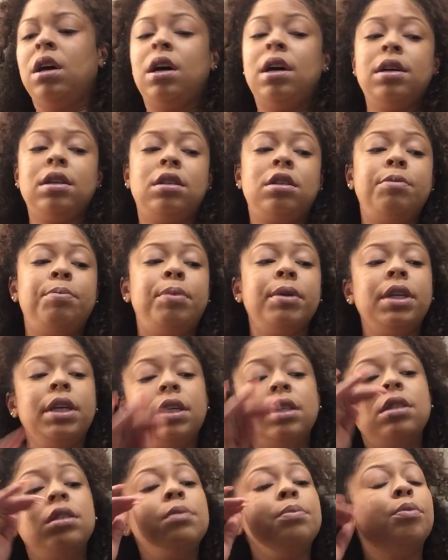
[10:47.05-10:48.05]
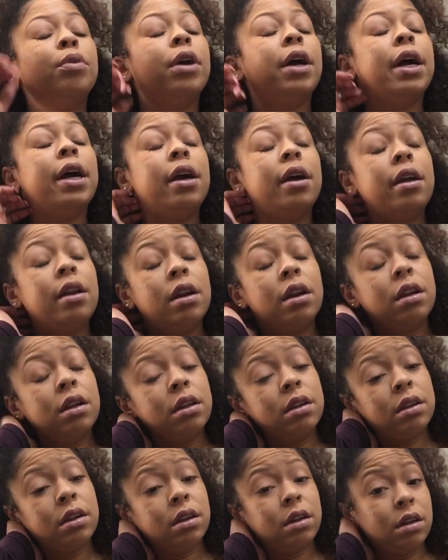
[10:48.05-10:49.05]
a split spread
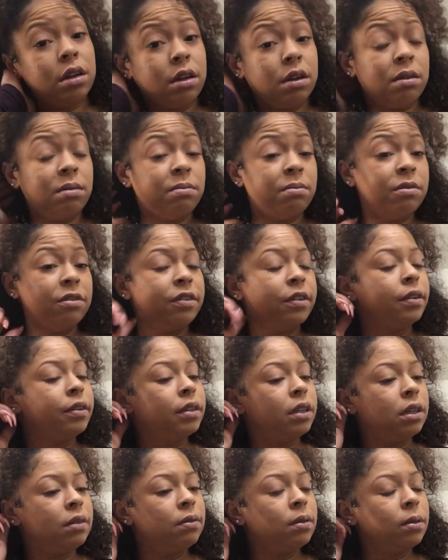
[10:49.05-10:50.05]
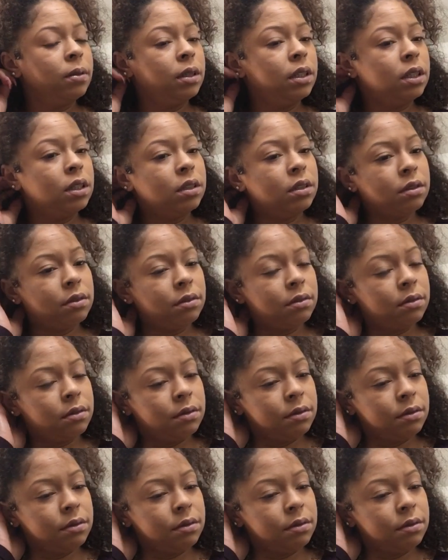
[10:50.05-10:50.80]
for whatever reason.